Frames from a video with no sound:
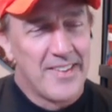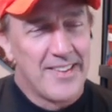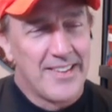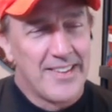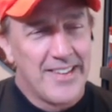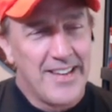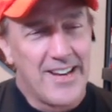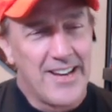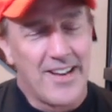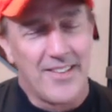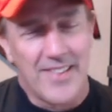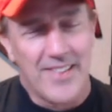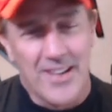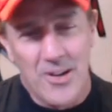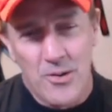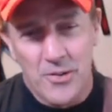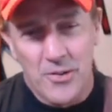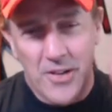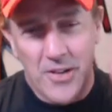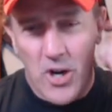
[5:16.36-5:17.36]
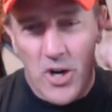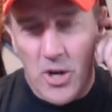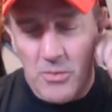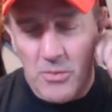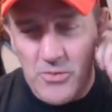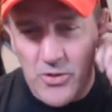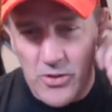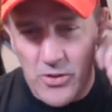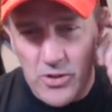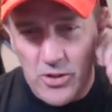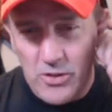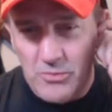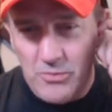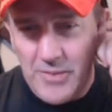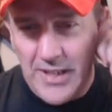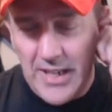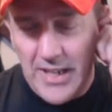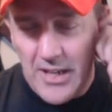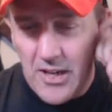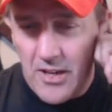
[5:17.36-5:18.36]
you know, they go in the arms room,
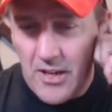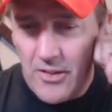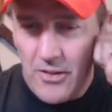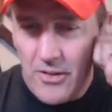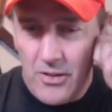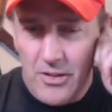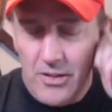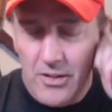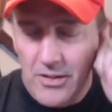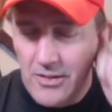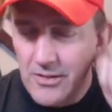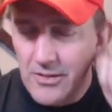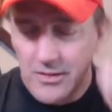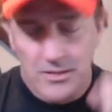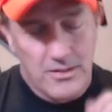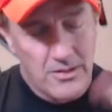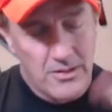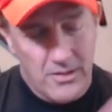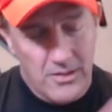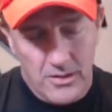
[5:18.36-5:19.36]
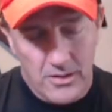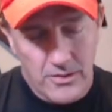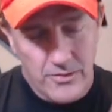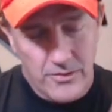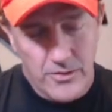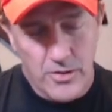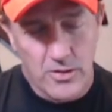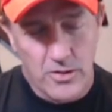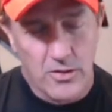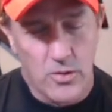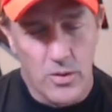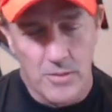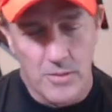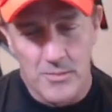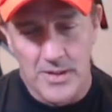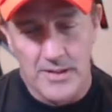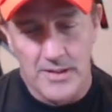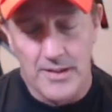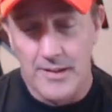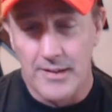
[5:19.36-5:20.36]
they get all of their
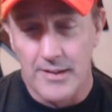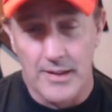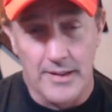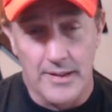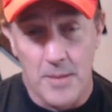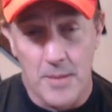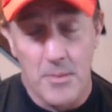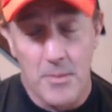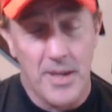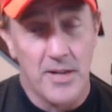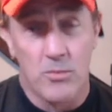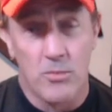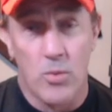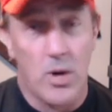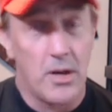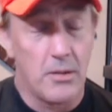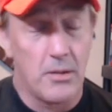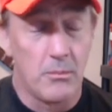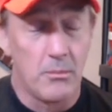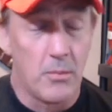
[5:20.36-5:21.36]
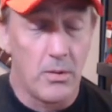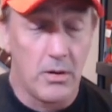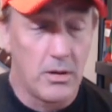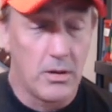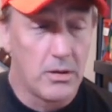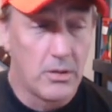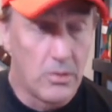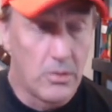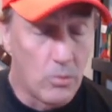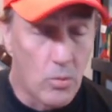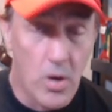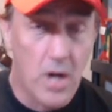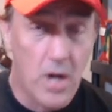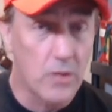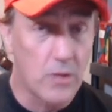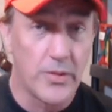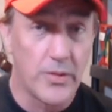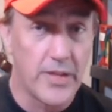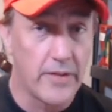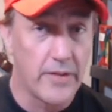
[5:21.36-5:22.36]
equipment, and they made them
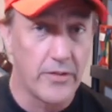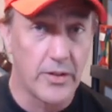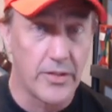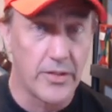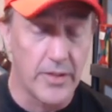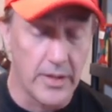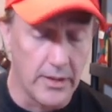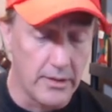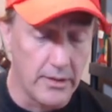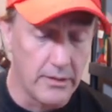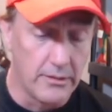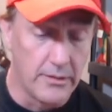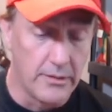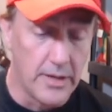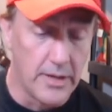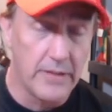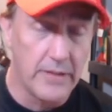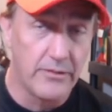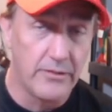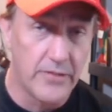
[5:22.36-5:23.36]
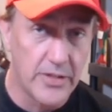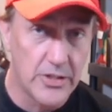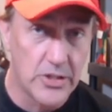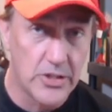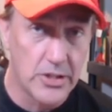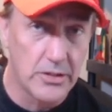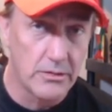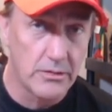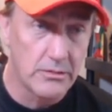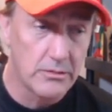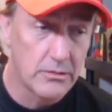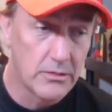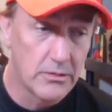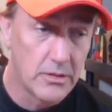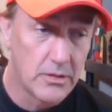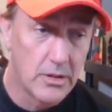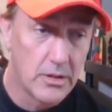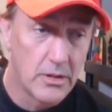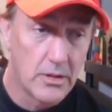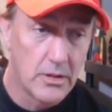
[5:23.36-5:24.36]
walk with everything: night vision,
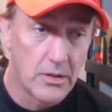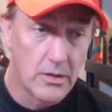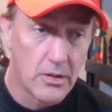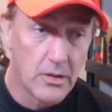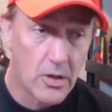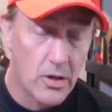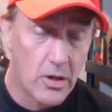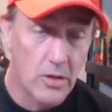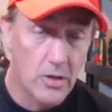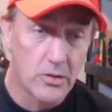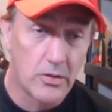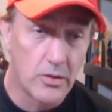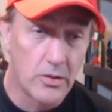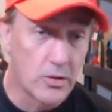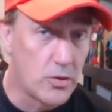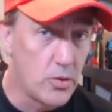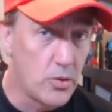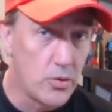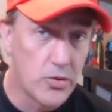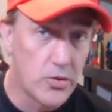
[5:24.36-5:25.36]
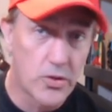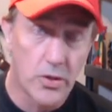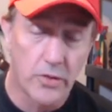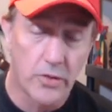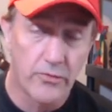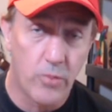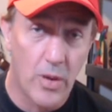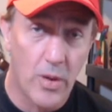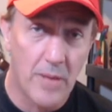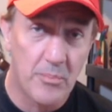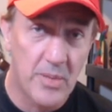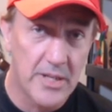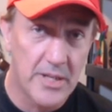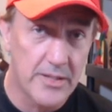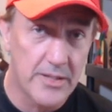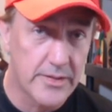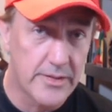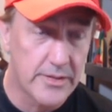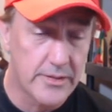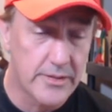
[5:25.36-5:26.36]
all the crew serve
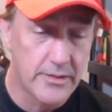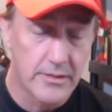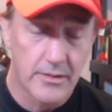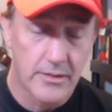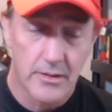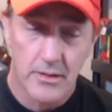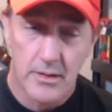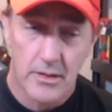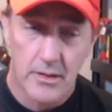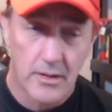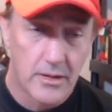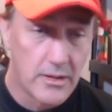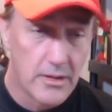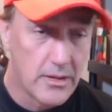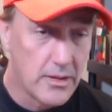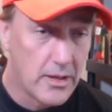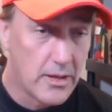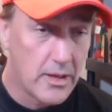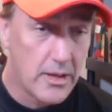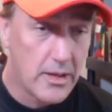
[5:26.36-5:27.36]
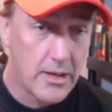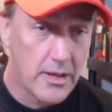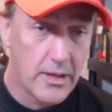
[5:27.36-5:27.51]
weapons, you